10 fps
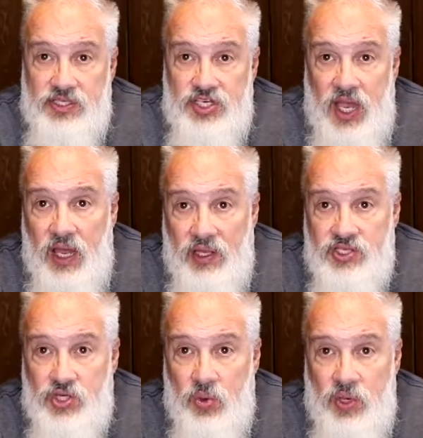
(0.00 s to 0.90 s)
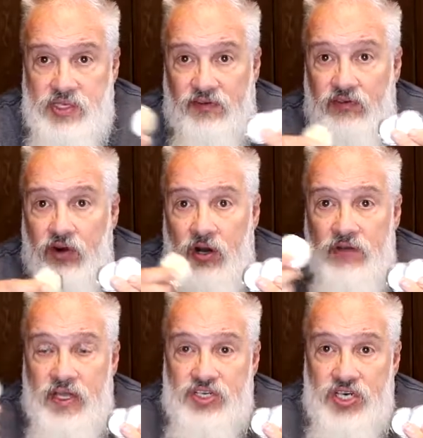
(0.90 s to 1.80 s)
Challenge coins, if you've heard of
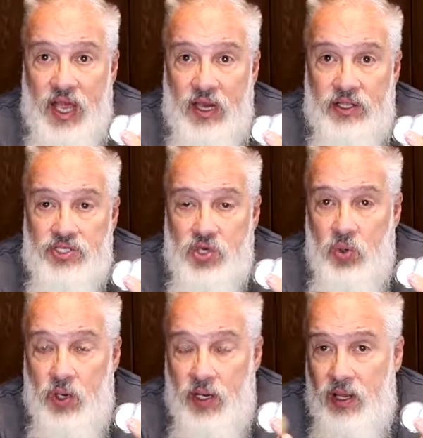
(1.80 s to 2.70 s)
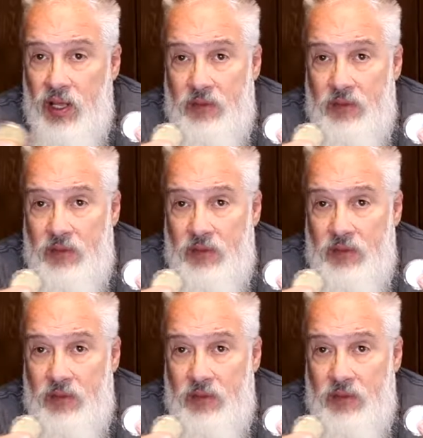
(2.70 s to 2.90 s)
a challenge coin.